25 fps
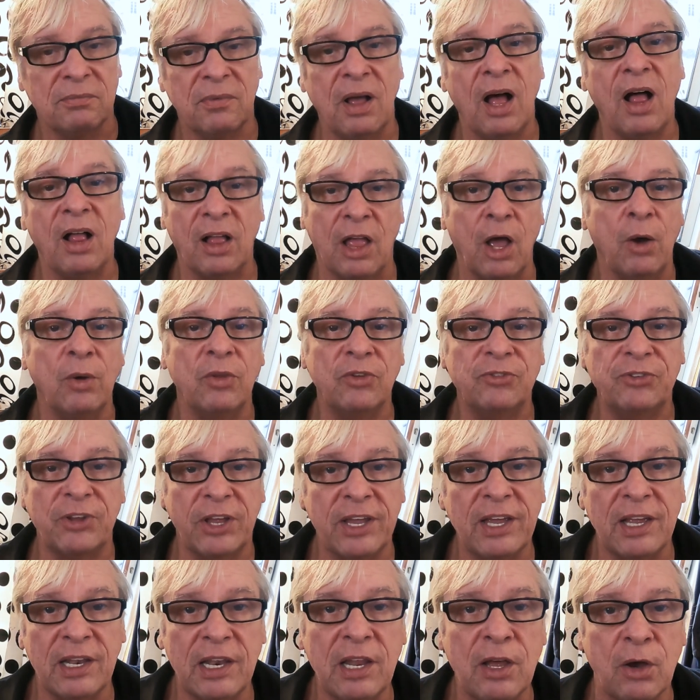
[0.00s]
I'll go and
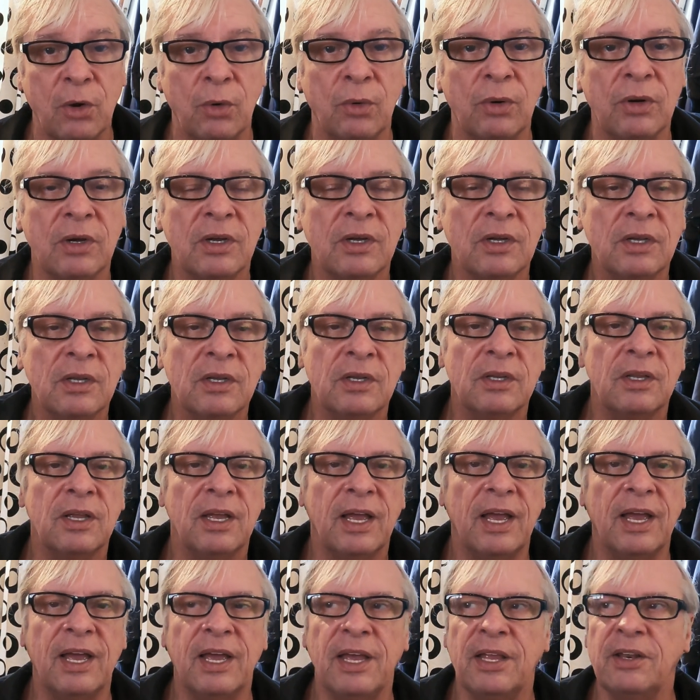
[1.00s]
say hello.
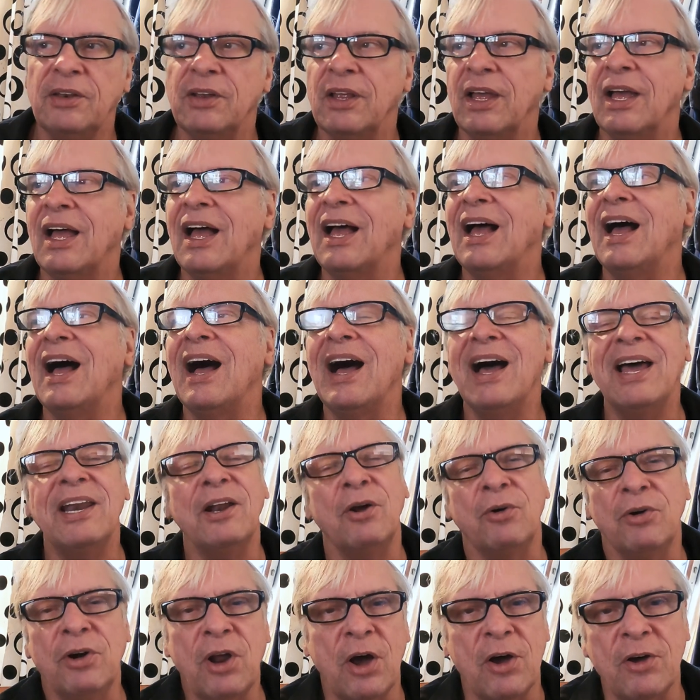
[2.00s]
And I
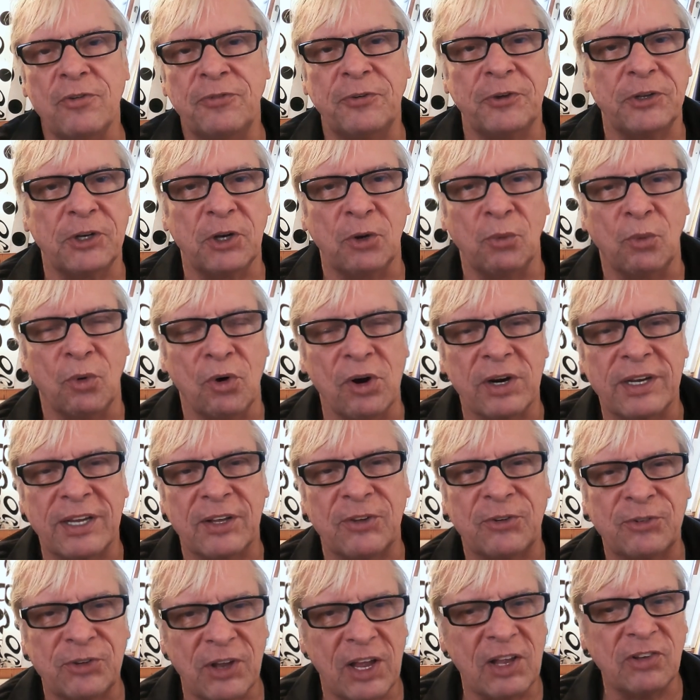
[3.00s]
don't know if it'll work.
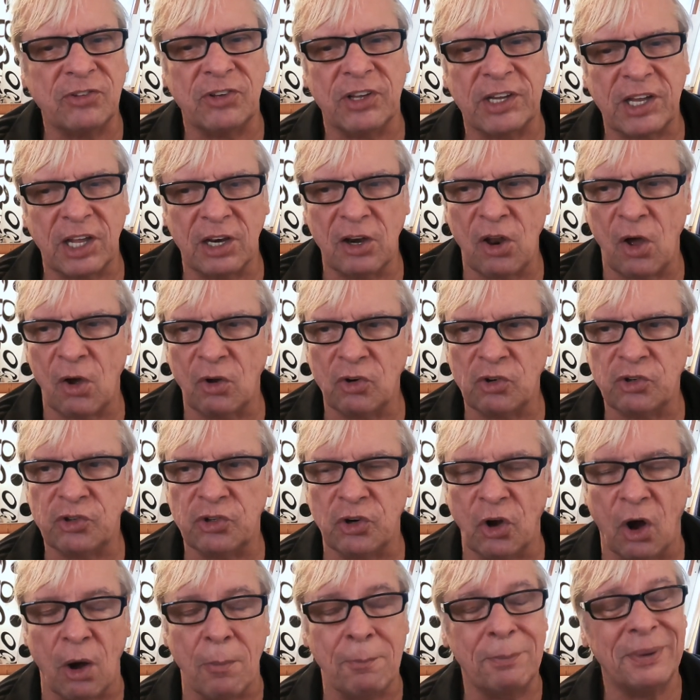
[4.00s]
It sounds like a long
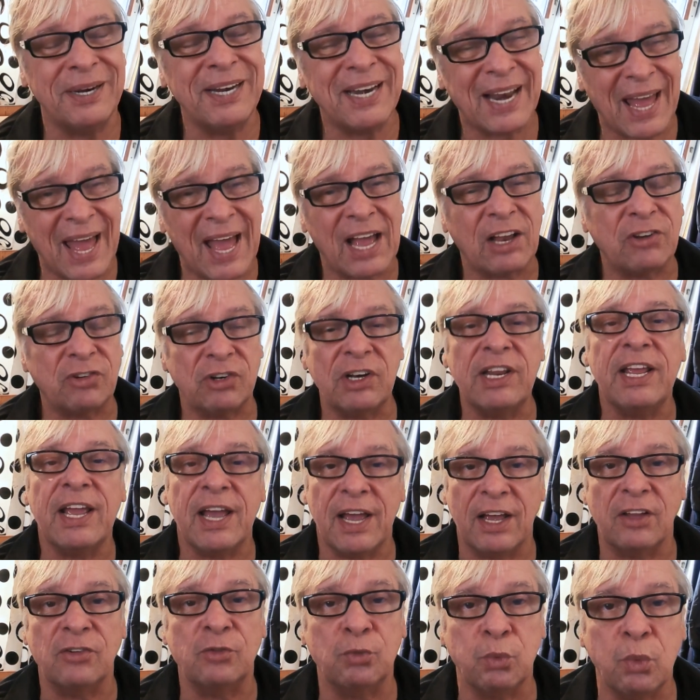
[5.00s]
shot, but it actually
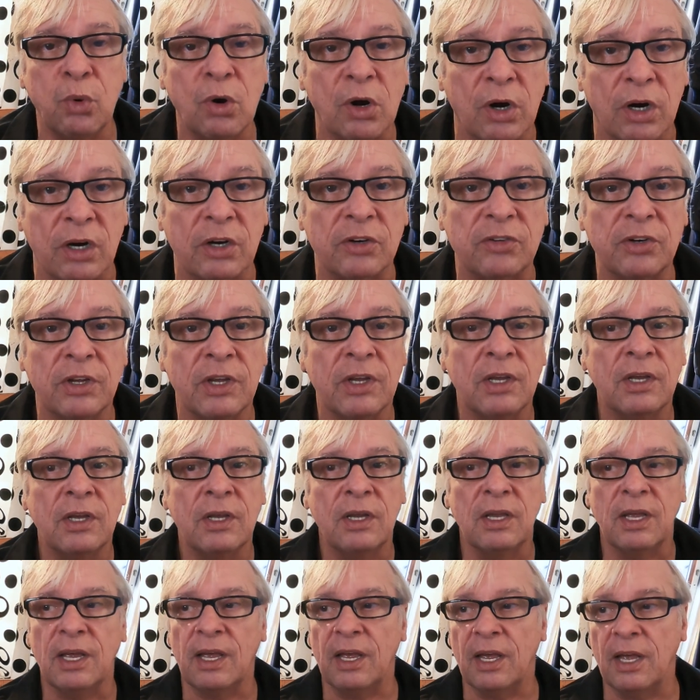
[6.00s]
has worked.
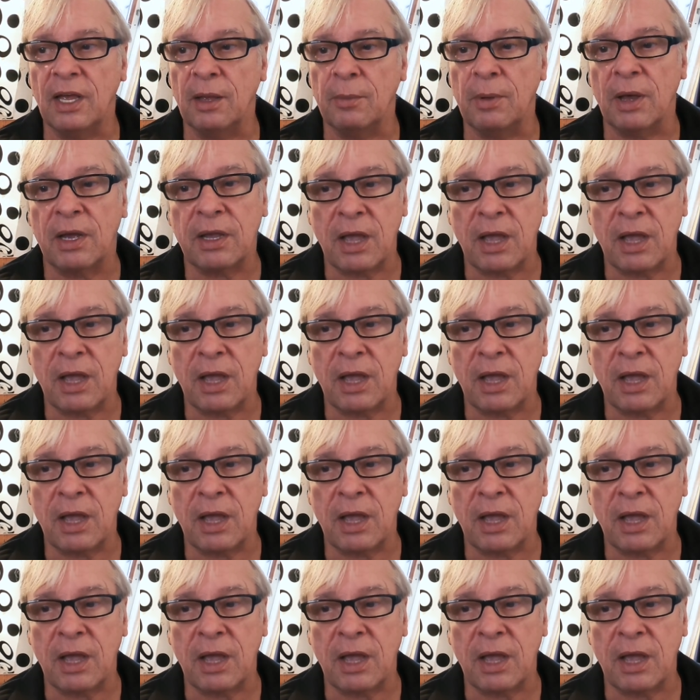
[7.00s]
A